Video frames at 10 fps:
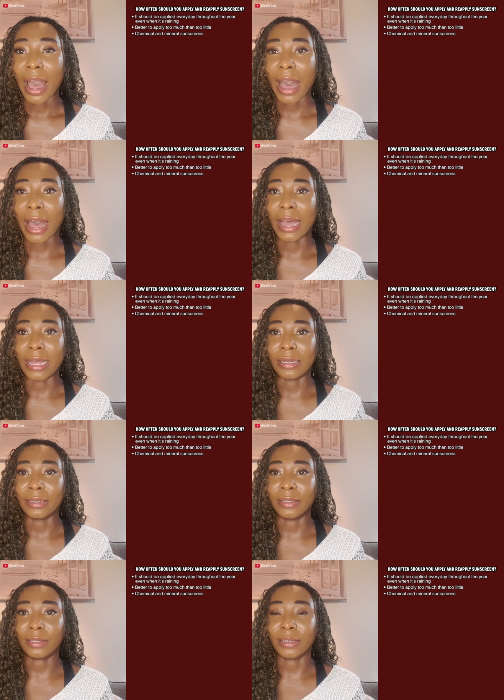
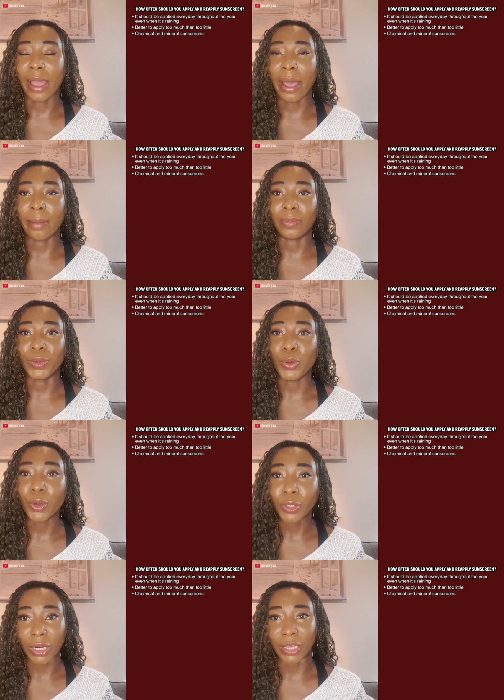And
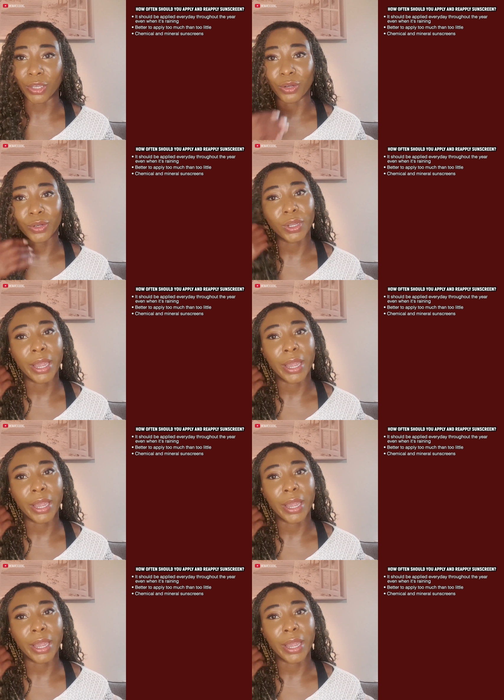usually you'd